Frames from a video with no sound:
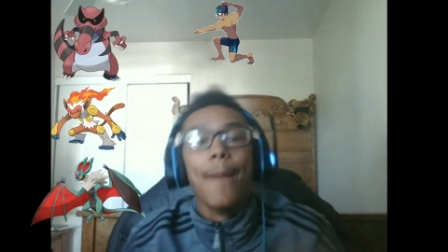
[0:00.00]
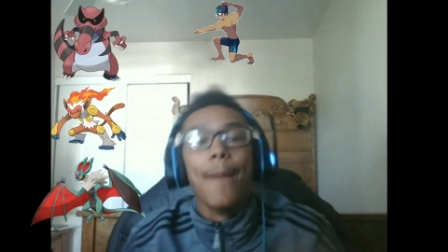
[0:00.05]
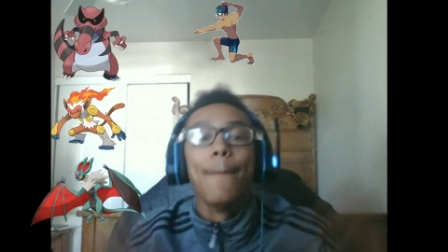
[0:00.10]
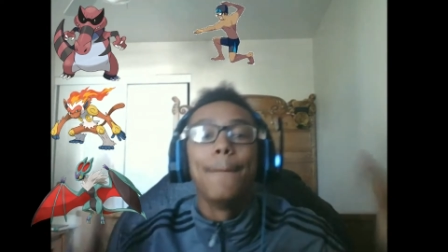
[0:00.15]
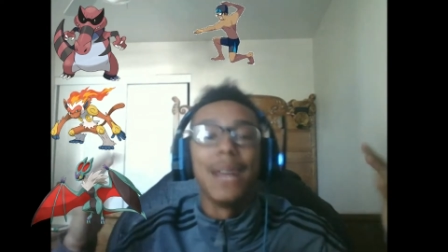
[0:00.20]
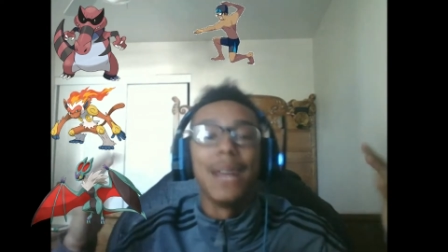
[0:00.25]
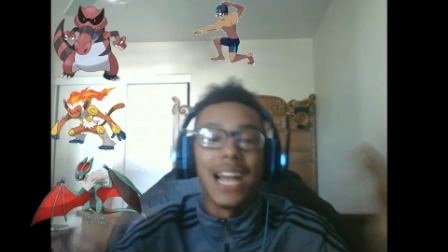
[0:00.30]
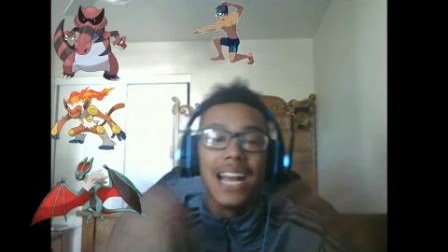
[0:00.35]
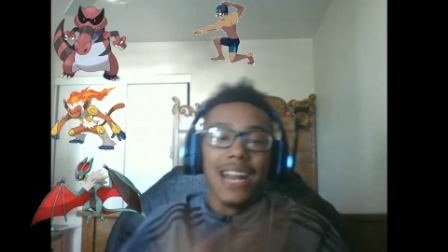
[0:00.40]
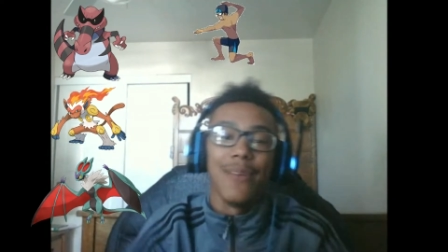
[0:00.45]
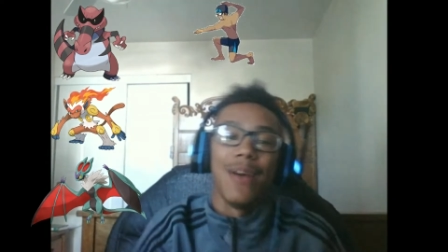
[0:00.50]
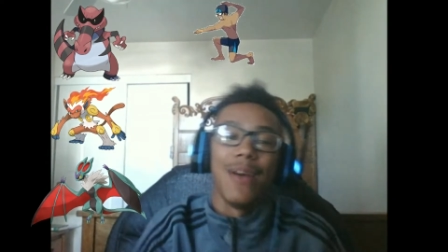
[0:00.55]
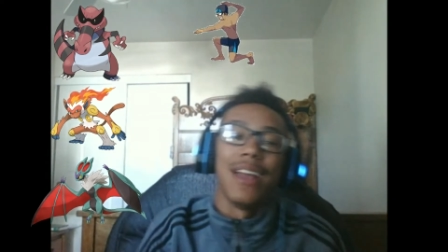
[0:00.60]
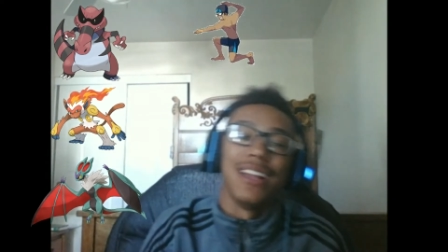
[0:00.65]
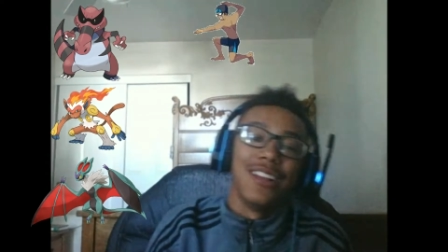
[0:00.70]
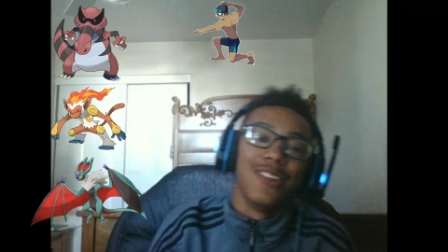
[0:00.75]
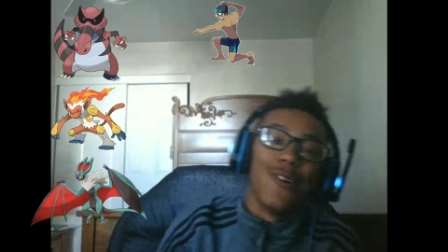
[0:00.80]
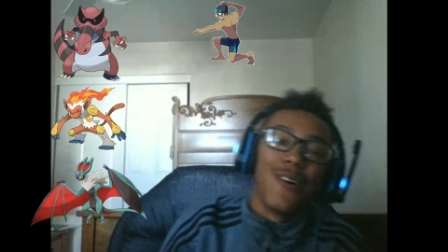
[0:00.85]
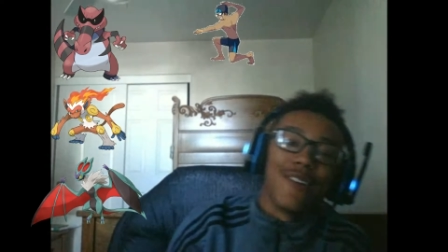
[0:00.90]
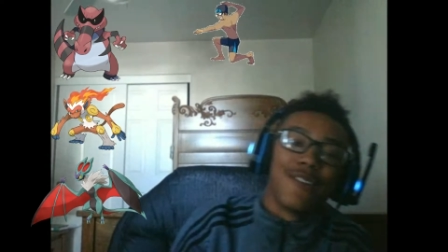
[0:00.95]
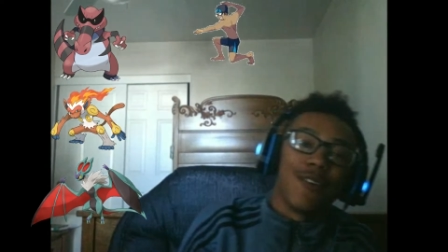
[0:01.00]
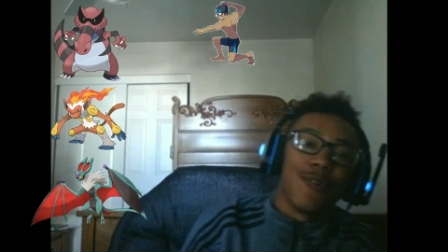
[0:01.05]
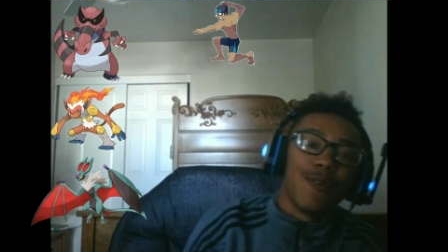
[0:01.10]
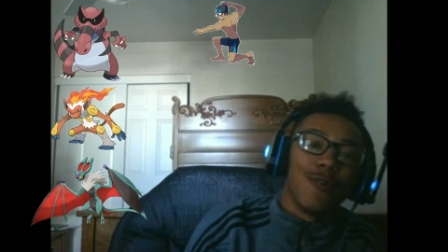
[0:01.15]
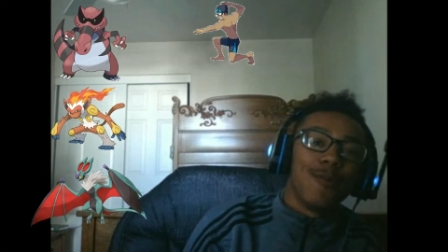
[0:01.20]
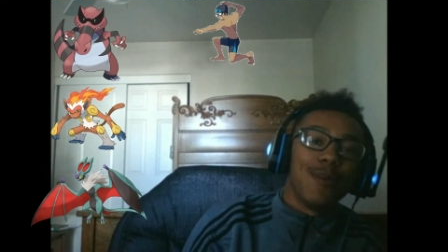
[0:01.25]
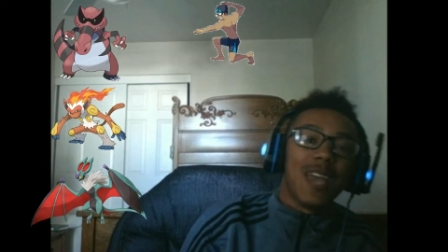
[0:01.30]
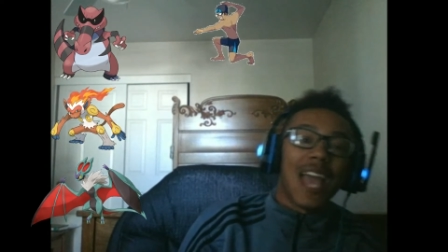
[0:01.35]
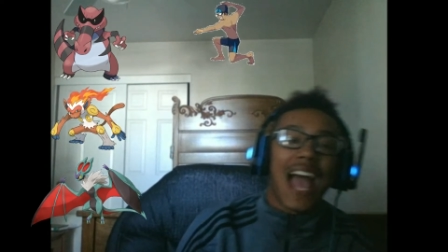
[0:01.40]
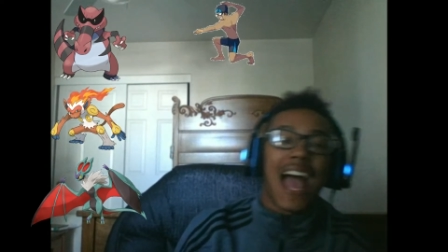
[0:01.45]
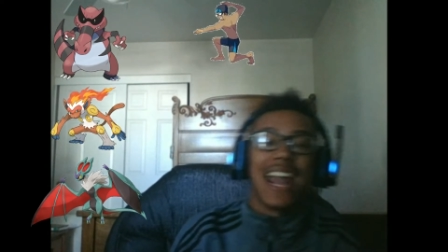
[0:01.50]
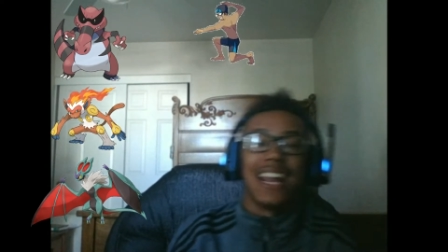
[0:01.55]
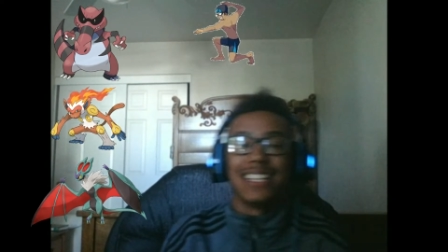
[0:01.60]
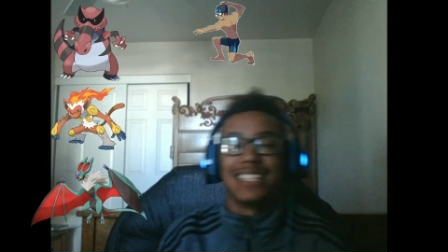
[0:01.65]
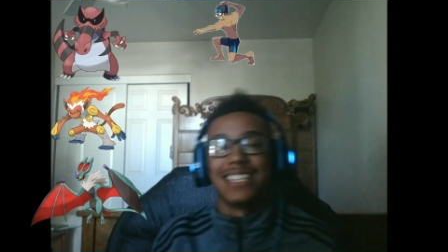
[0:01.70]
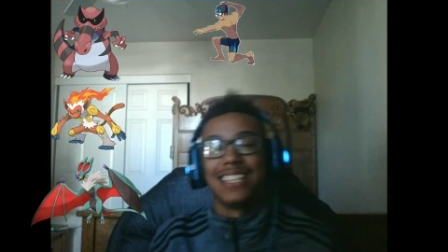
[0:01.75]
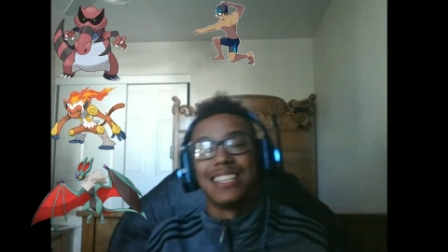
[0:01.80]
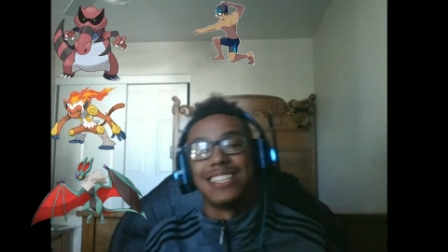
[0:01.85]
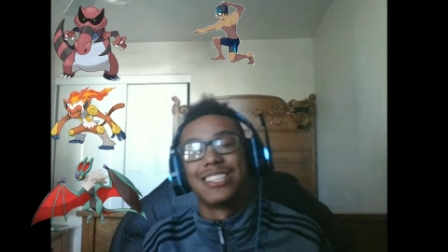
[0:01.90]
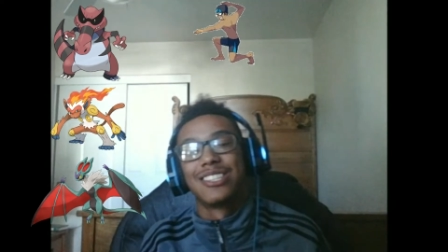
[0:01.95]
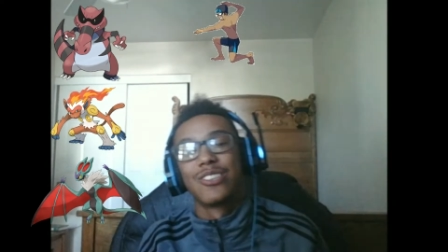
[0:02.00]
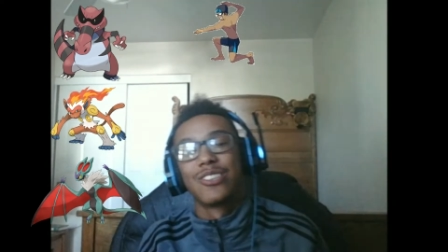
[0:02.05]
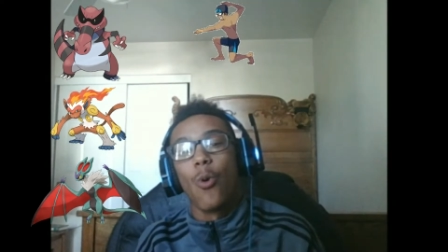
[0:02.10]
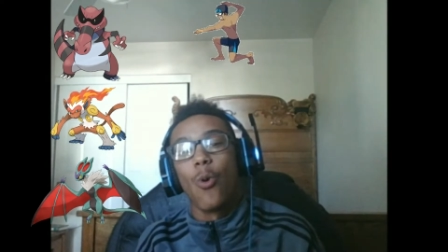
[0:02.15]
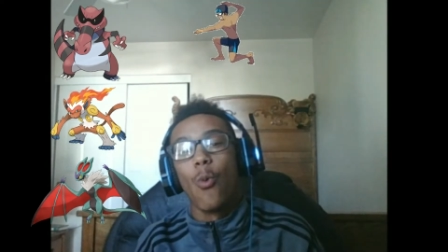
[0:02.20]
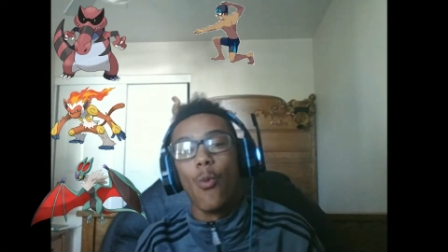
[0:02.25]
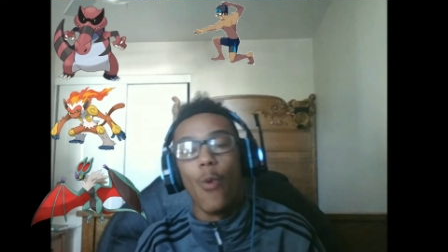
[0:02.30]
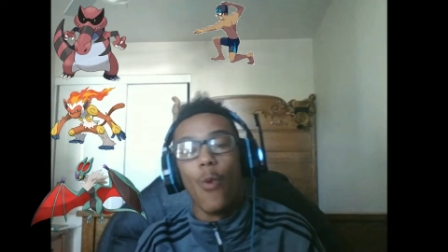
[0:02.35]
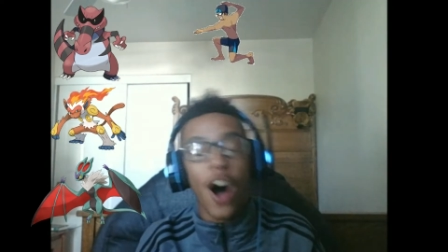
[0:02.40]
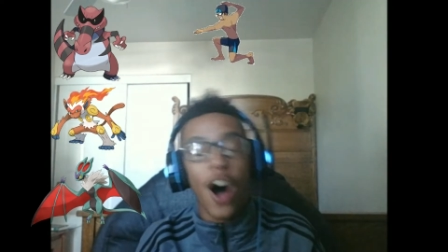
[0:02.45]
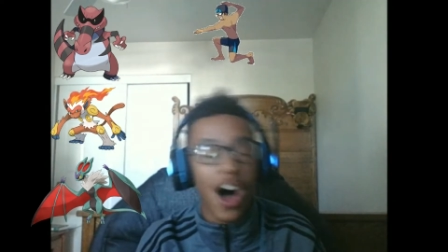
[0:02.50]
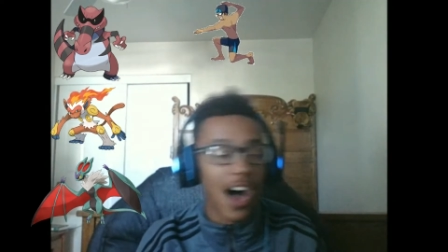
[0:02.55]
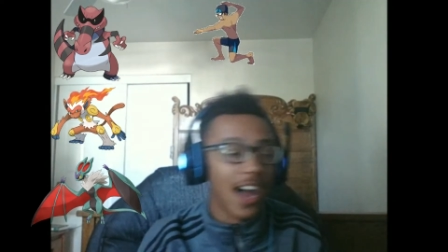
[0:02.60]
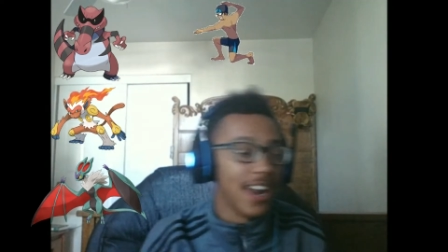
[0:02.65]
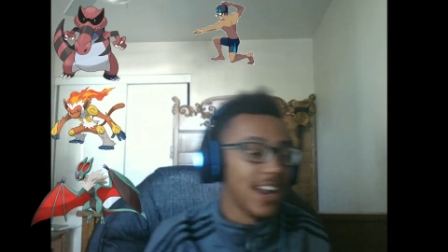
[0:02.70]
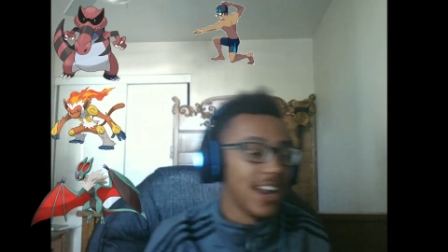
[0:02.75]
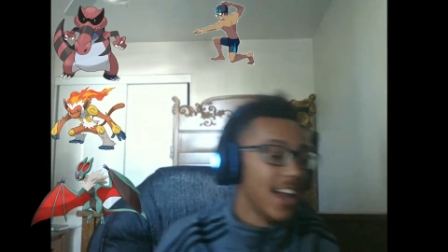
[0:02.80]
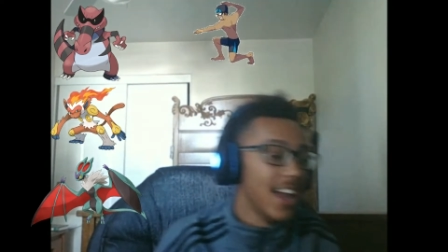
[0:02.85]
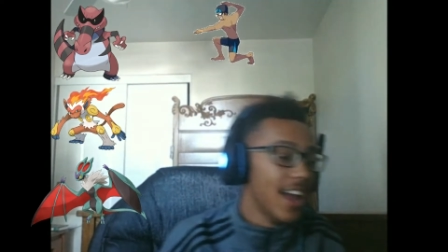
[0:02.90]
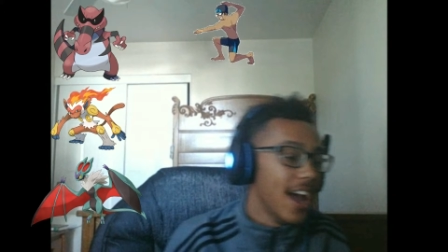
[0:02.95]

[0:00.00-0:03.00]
But anyway, Noivern would be added to the squad